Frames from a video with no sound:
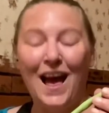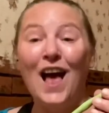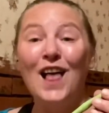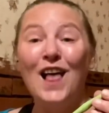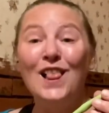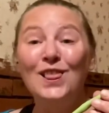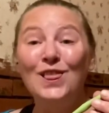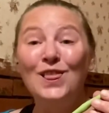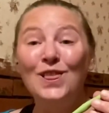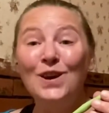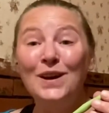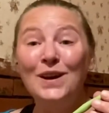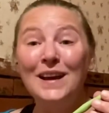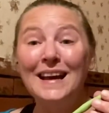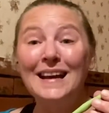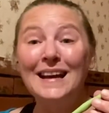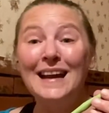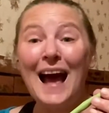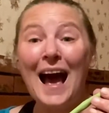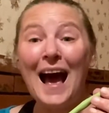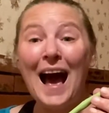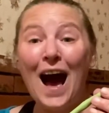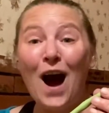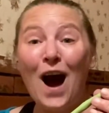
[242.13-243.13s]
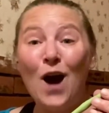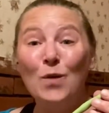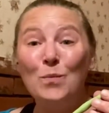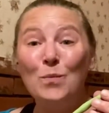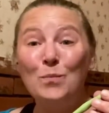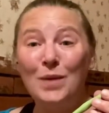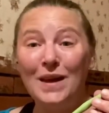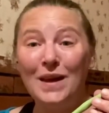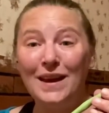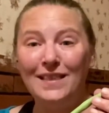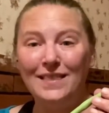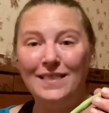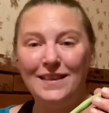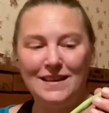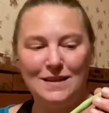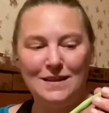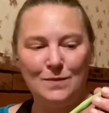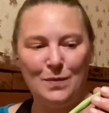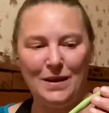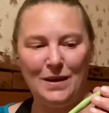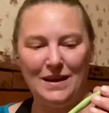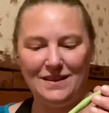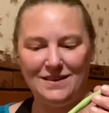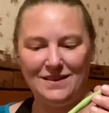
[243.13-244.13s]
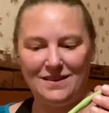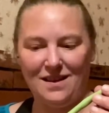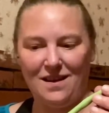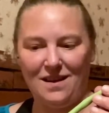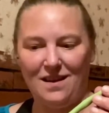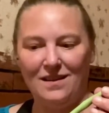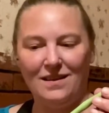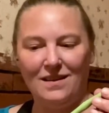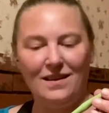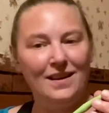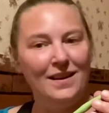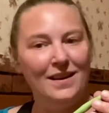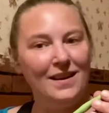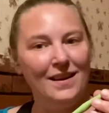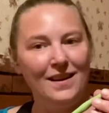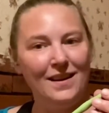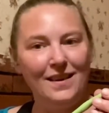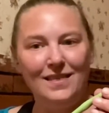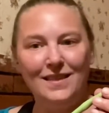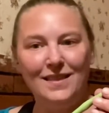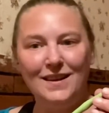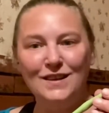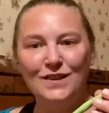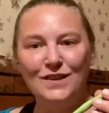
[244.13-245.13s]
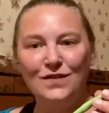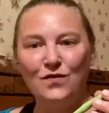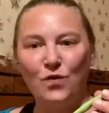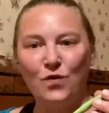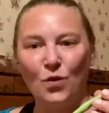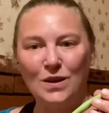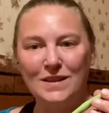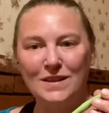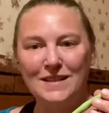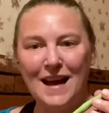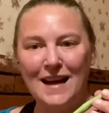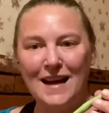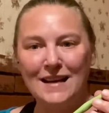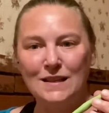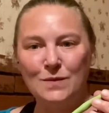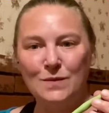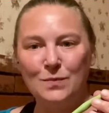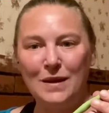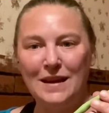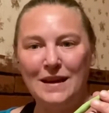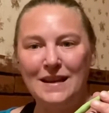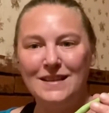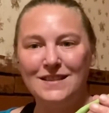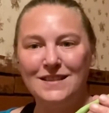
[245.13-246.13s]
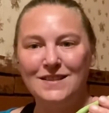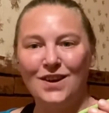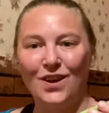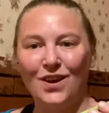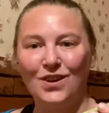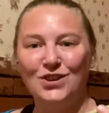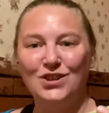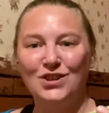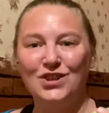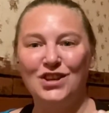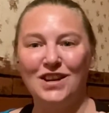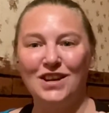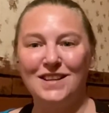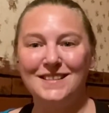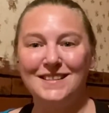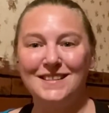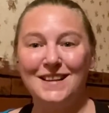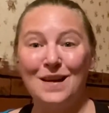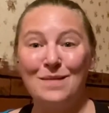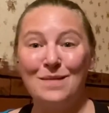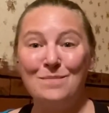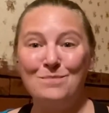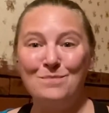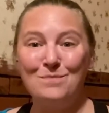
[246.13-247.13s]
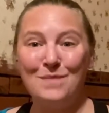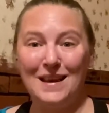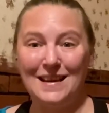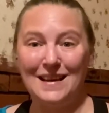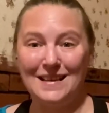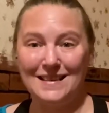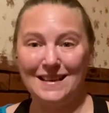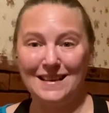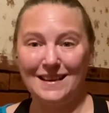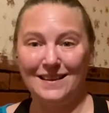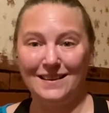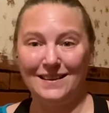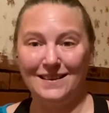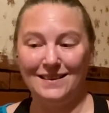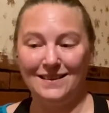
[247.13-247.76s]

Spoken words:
Look at how big these beans are. These Vortex beans are just amazing.